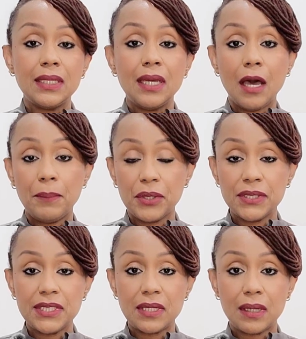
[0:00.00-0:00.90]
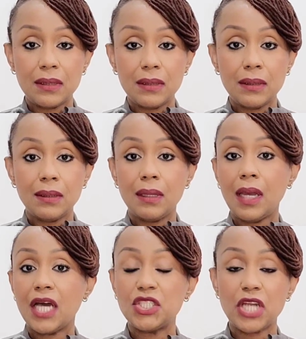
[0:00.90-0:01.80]
a person,
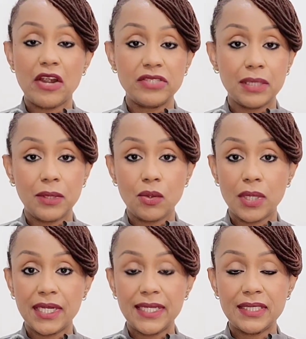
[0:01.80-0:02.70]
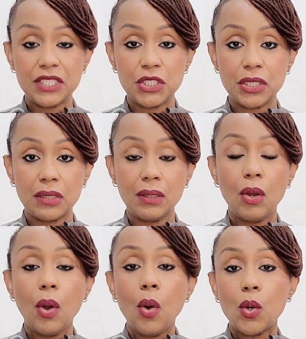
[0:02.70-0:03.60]
a charitable organization,
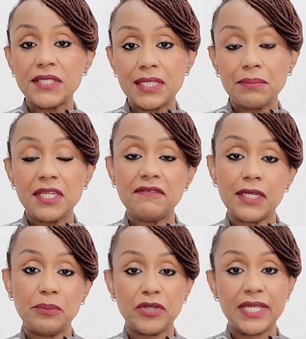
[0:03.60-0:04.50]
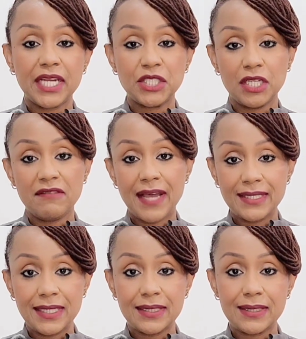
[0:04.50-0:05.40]
or simply for the protection of
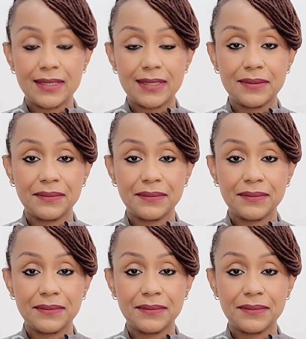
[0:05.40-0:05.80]
assets.